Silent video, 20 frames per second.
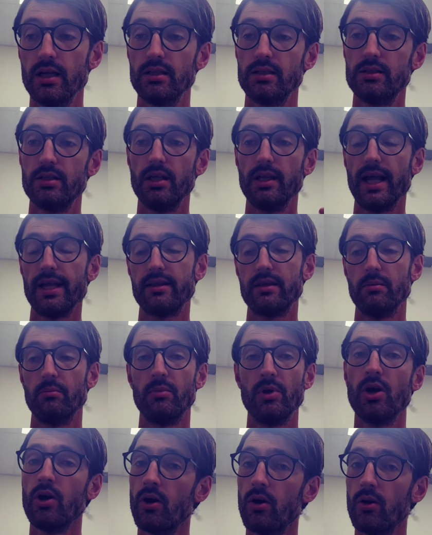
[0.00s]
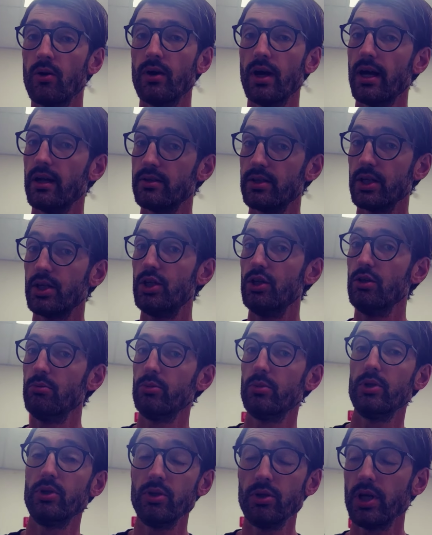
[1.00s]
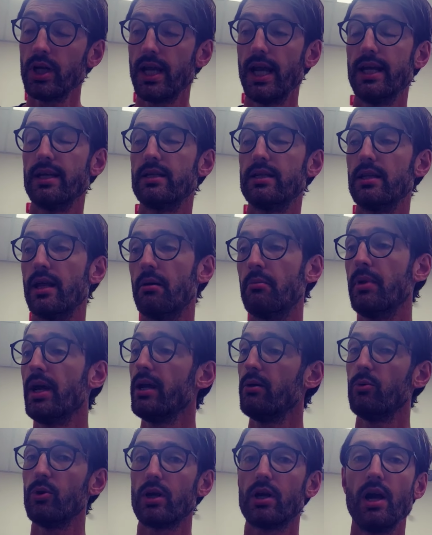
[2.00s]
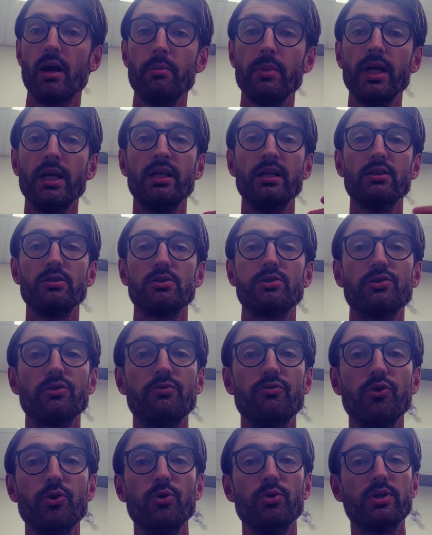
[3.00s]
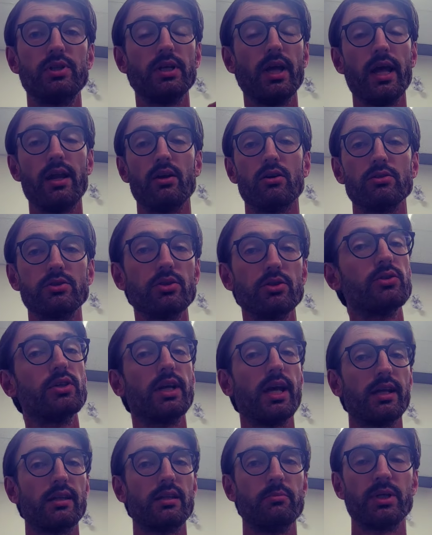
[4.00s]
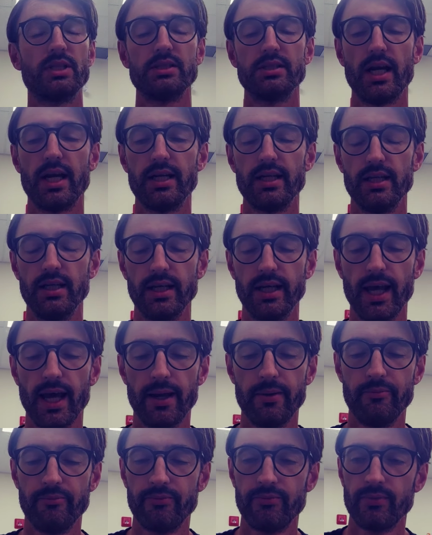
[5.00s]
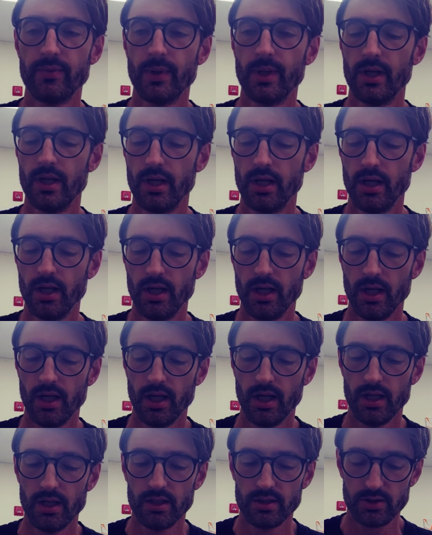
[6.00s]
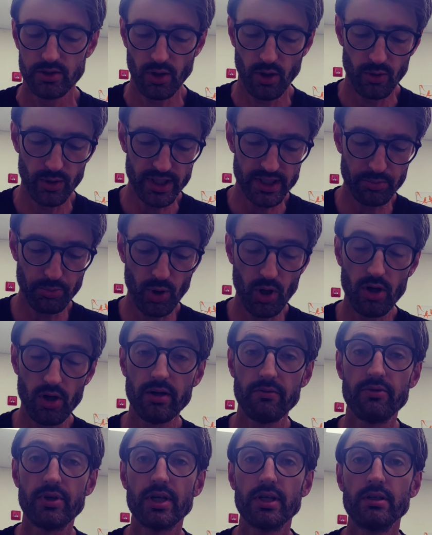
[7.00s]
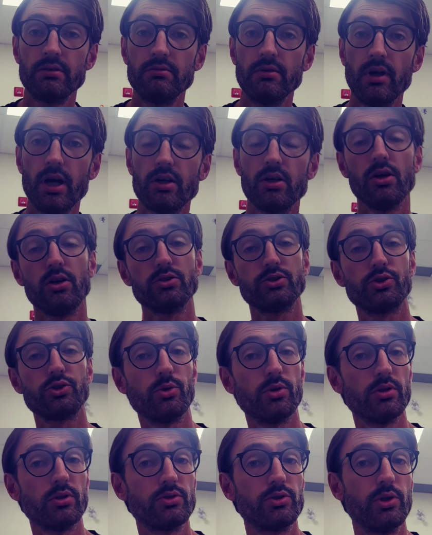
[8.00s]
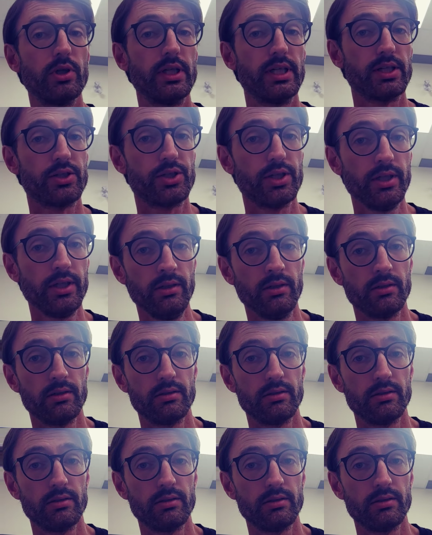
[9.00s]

to let them know, to communicate to them, hey, we're coming, here's the food, and also to get them excited again. So it's part of a cultural tradition,